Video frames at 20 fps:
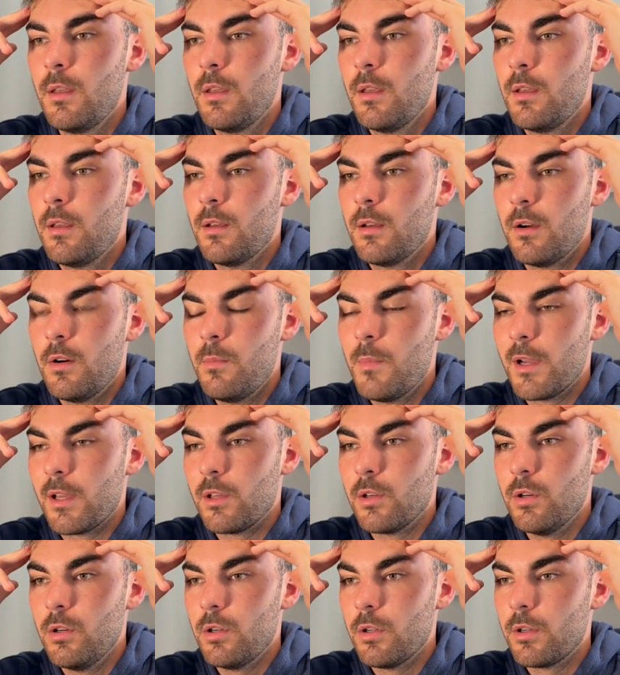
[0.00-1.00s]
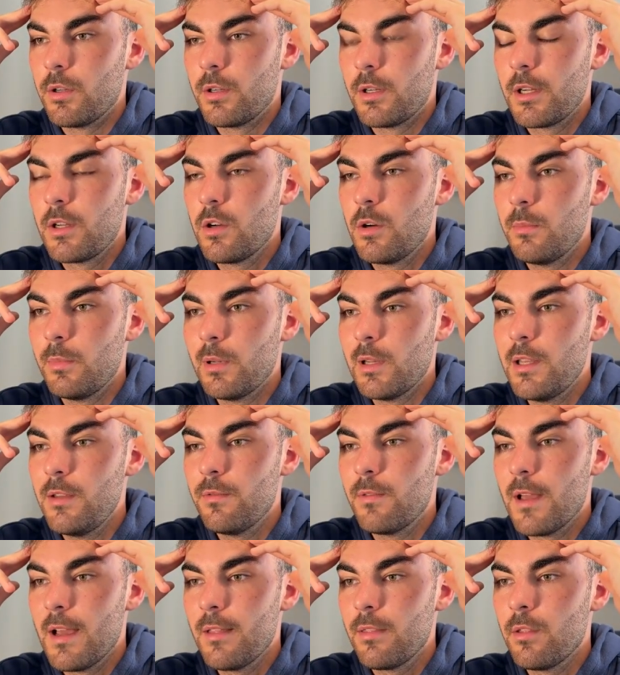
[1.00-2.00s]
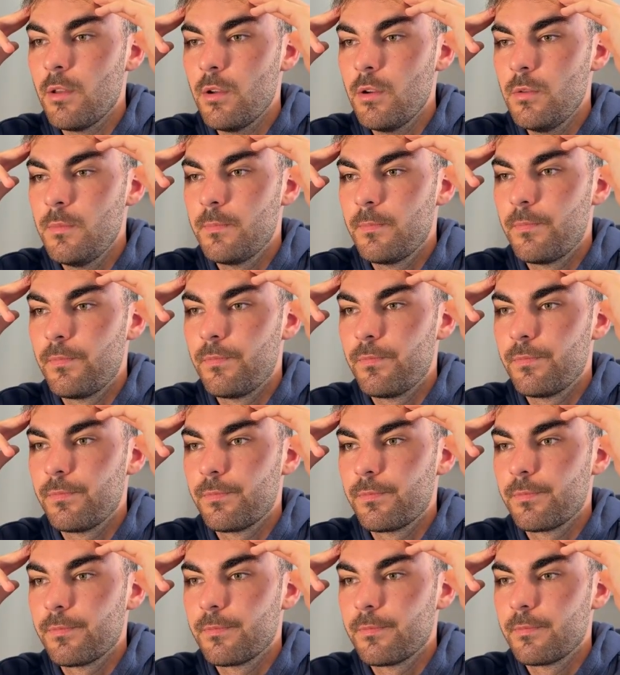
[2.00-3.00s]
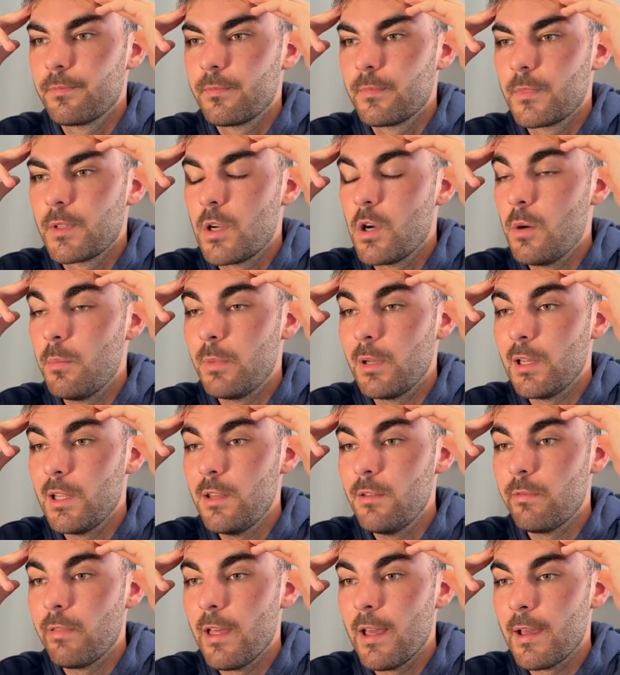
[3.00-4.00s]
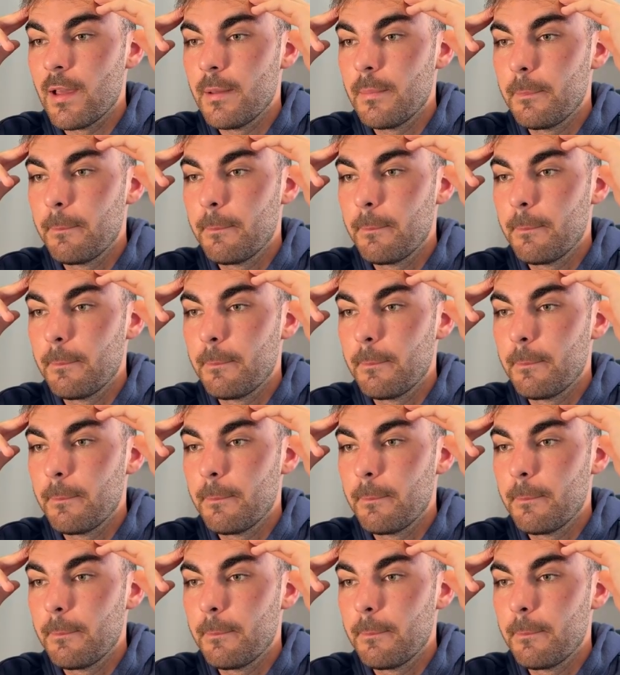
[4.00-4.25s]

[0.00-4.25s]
Oh my god. I can't believe that, though. Can't believe that.